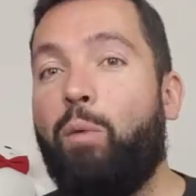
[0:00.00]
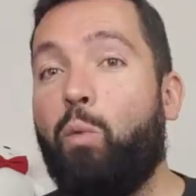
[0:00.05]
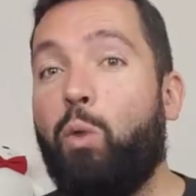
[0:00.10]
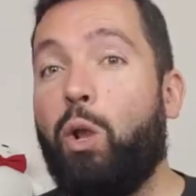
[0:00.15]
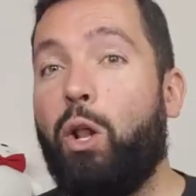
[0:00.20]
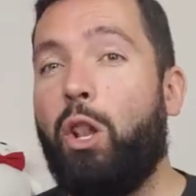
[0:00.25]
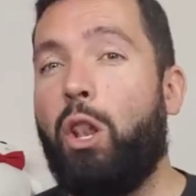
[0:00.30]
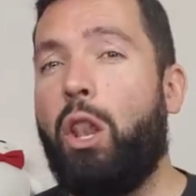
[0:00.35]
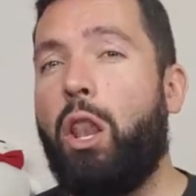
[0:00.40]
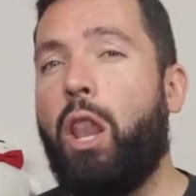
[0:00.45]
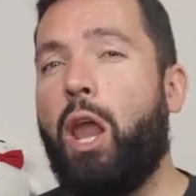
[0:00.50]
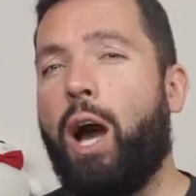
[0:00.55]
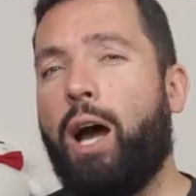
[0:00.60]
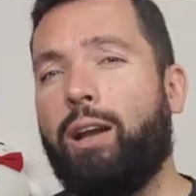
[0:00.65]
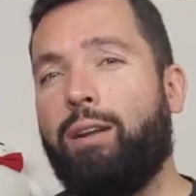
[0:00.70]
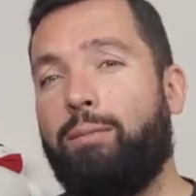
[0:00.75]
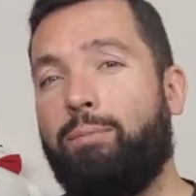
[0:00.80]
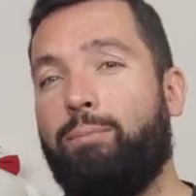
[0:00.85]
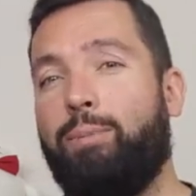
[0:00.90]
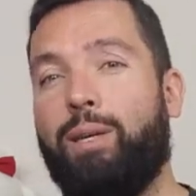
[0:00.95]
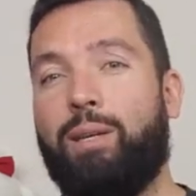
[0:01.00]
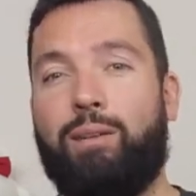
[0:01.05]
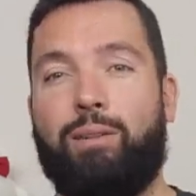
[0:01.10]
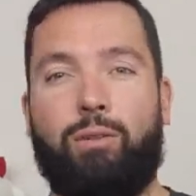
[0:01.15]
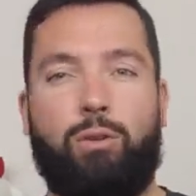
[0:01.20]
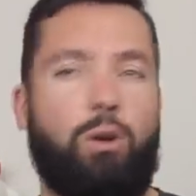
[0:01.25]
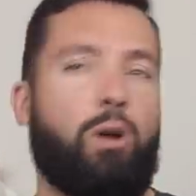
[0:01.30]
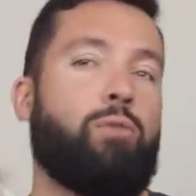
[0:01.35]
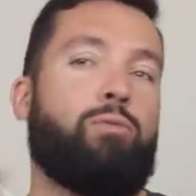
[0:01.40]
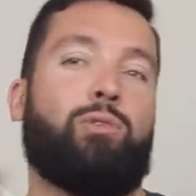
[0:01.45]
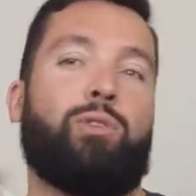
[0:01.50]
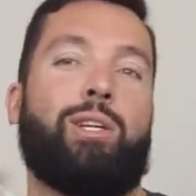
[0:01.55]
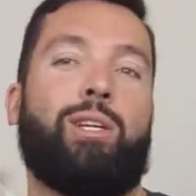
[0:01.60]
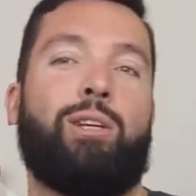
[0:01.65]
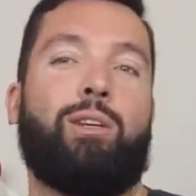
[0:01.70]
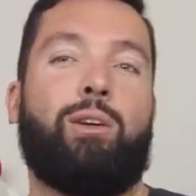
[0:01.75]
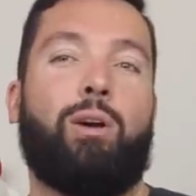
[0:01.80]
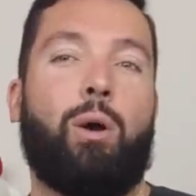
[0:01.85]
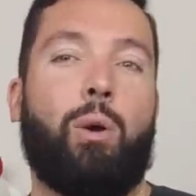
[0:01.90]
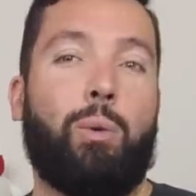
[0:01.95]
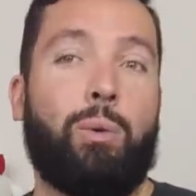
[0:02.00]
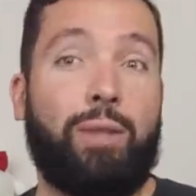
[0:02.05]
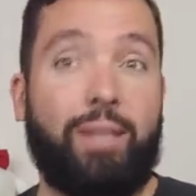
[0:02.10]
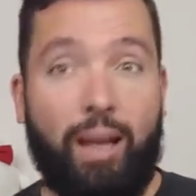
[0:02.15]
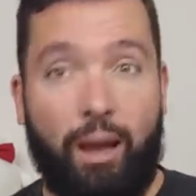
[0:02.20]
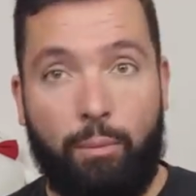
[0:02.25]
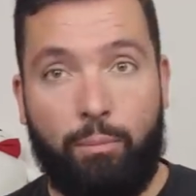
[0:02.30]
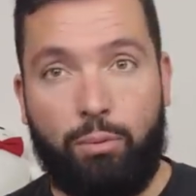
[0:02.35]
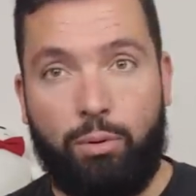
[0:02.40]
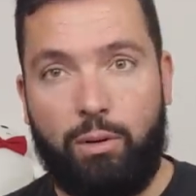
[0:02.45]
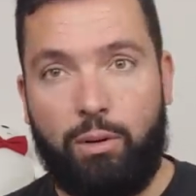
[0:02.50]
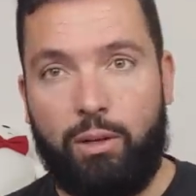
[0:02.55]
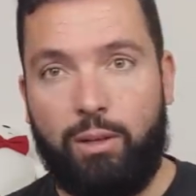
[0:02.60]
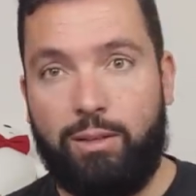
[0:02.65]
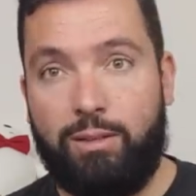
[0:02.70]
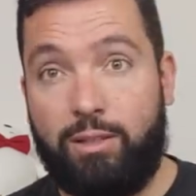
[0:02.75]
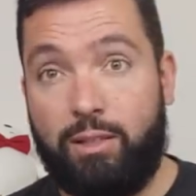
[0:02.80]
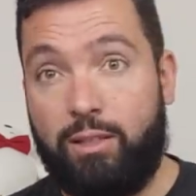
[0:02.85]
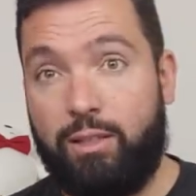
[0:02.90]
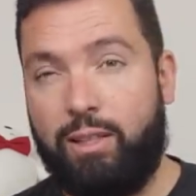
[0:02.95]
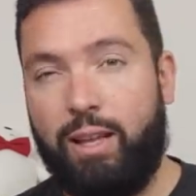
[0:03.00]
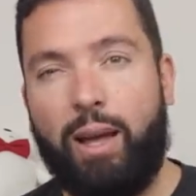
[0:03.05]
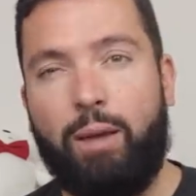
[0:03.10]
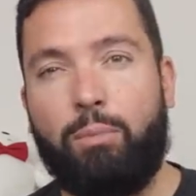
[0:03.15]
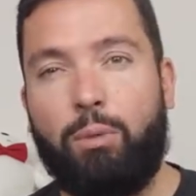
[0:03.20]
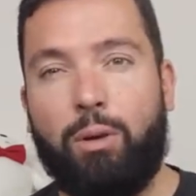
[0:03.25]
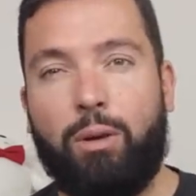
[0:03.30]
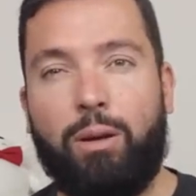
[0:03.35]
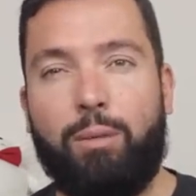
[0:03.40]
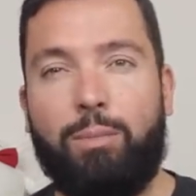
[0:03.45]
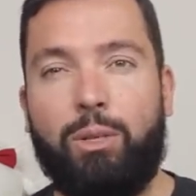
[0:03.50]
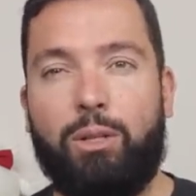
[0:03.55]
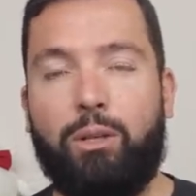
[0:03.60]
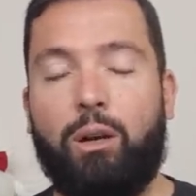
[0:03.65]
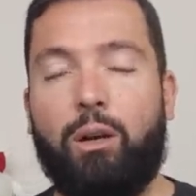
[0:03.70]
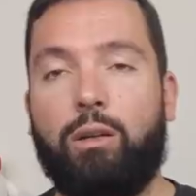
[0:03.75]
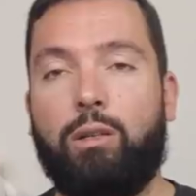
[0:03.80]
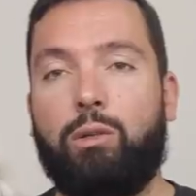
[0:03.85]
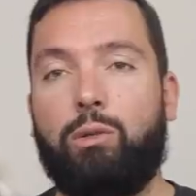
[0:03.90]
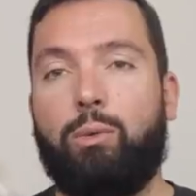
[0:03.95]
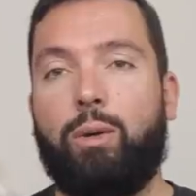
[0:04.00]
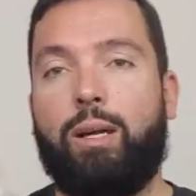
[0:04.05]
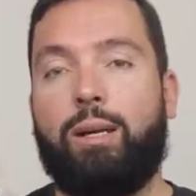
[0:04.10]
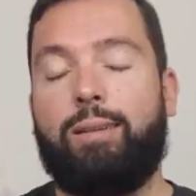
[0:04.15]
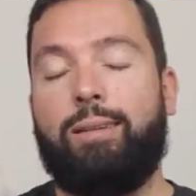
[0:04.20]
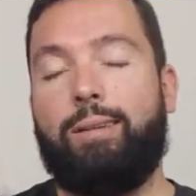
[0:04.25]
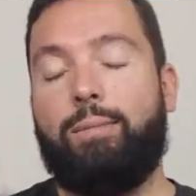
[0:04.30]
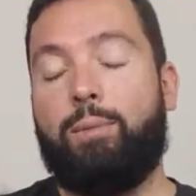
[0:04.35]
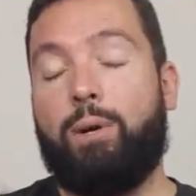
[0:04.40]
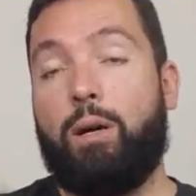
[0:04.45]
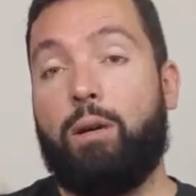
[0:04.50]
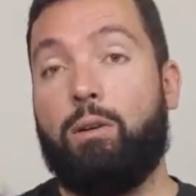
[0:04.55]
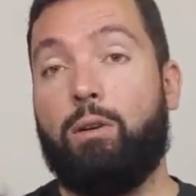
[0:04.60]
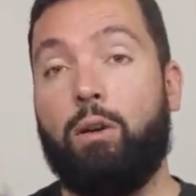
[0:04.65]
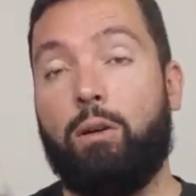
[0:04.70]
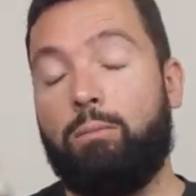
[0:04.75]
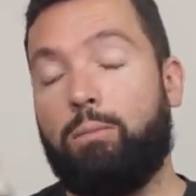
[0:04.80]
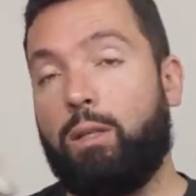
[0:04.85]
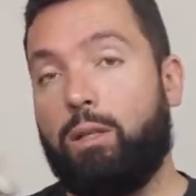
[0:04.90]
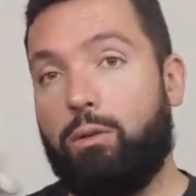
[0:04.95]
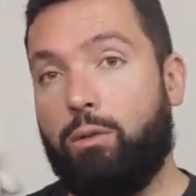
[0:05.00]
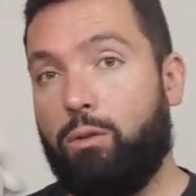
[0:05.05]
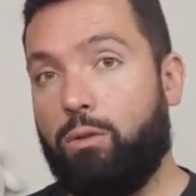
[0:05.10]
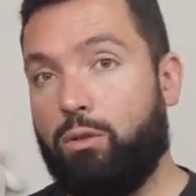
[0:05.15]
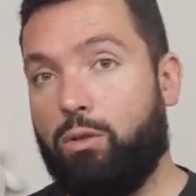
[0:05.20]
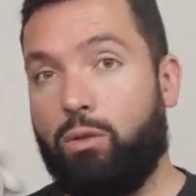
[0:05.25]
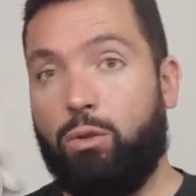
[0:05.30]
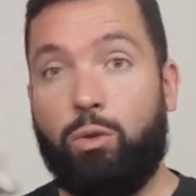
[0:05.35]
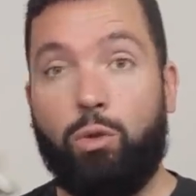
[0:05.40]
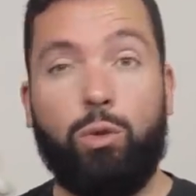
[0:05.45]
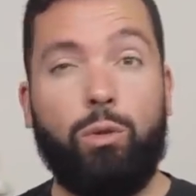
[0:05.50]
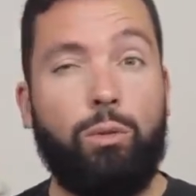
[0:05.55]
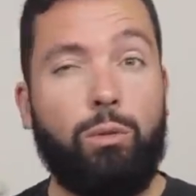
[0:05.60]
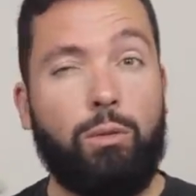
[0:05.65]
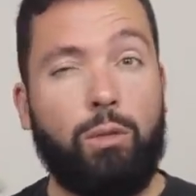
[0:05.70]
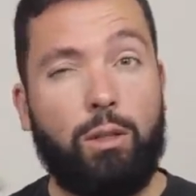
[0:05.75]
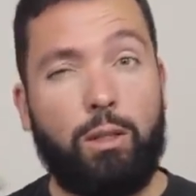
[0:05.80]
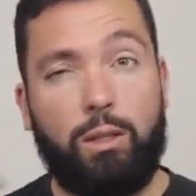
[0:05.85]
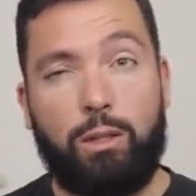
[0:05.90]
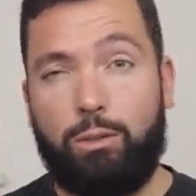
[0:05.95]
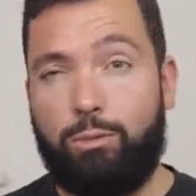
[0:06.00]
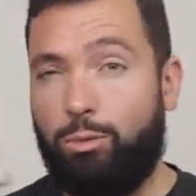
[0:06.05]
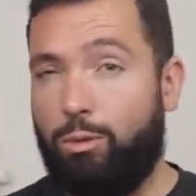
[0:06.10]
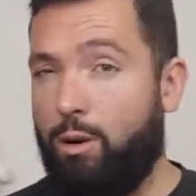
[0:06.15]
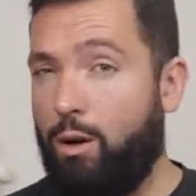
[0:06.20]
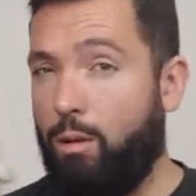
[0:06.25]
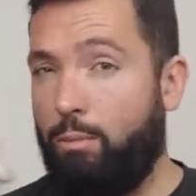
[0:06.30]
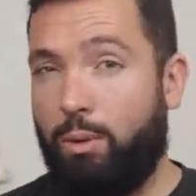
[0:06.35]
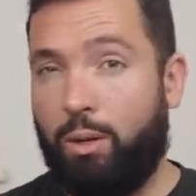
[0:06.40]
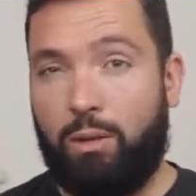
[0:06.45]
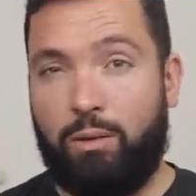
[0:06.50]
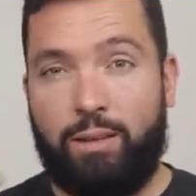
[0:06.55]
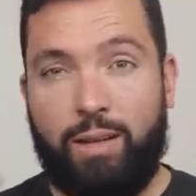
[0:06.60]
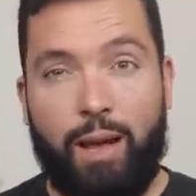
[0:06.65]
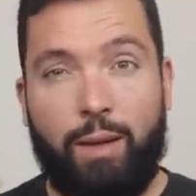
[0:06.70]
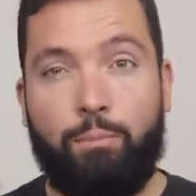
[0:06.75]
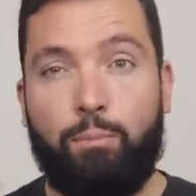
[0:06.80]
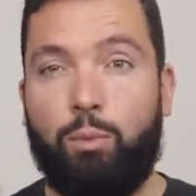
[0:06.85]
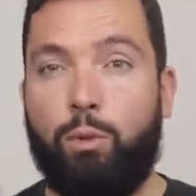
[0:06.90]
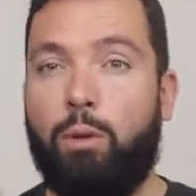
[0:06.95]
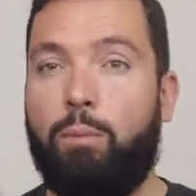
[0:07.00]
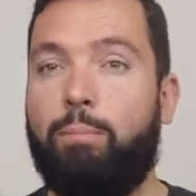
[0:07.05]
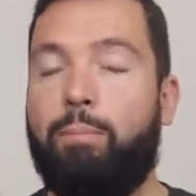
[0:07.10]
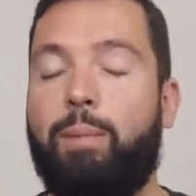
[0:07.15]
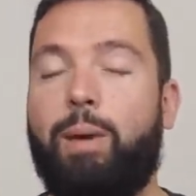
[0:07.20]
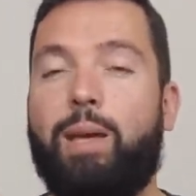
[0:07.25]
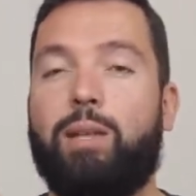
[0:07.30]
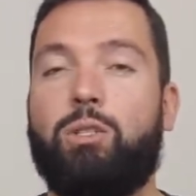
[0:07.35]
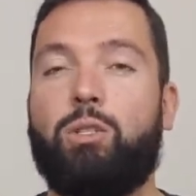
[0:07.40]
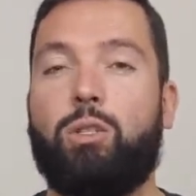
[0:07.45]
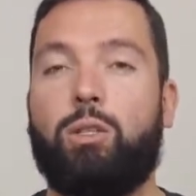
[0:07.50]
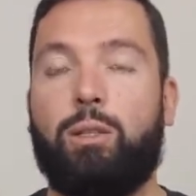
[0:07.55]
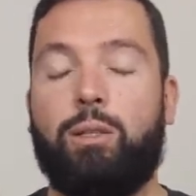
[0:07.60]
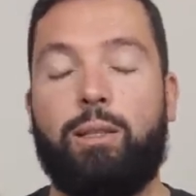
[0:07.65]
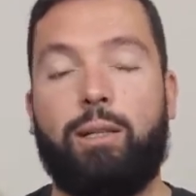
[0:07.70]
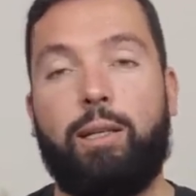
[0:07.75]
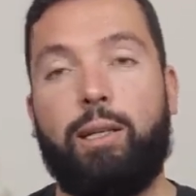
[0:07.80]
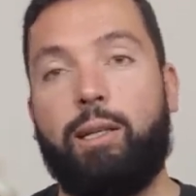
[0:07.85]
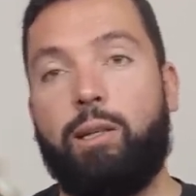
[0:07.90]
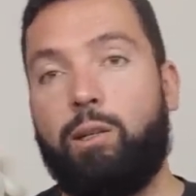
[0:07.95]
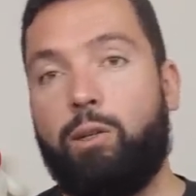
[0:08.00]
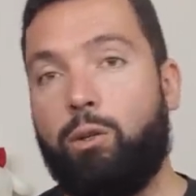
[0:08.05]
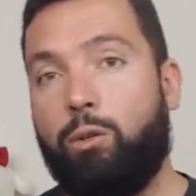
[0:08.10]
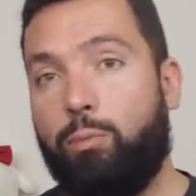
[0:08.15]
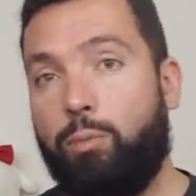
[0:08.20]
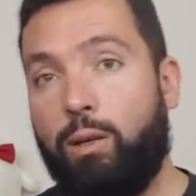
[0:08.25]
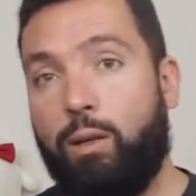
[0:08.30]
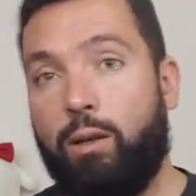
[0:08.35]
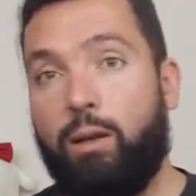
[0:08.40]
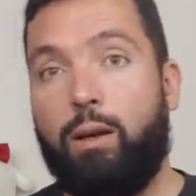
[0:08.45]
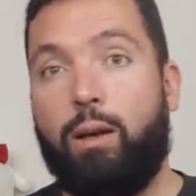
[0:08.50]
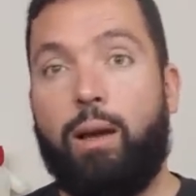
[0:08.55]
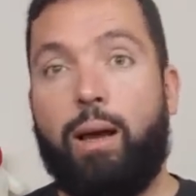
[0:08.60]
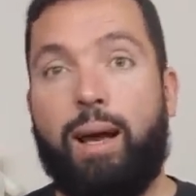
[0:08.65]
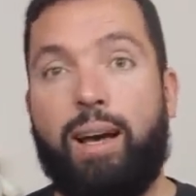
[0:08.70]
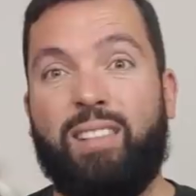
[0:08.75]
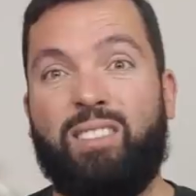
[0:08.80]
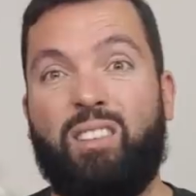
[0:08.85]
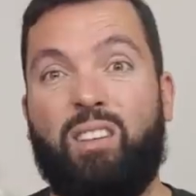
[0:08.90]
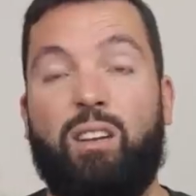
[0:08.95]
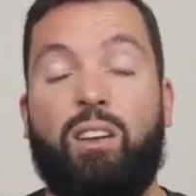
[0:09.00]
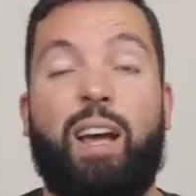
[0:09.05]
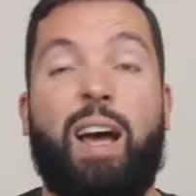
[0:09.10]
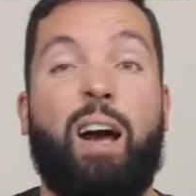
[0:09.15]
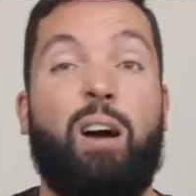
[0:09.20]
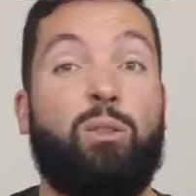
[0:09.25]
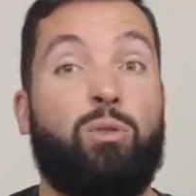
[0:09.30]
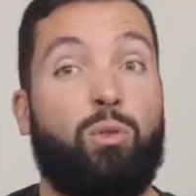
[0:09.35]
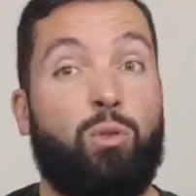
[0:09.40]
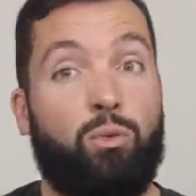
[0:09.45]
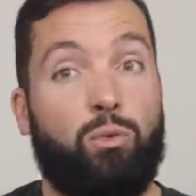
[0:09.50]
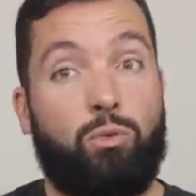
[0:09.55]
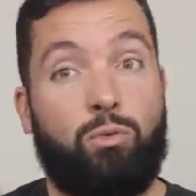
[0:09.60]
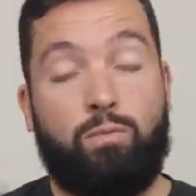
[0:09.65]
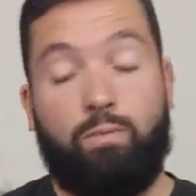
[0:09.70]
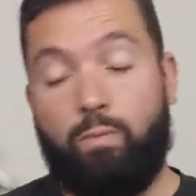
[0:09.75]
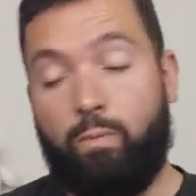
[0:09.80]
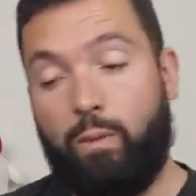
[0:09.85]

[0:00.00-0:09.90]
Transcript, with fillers: will not be covering Go Dep. Instead, we're going to be talking directly about Go modules. You do not need to know about Dep. We'll mention a little bit as in how to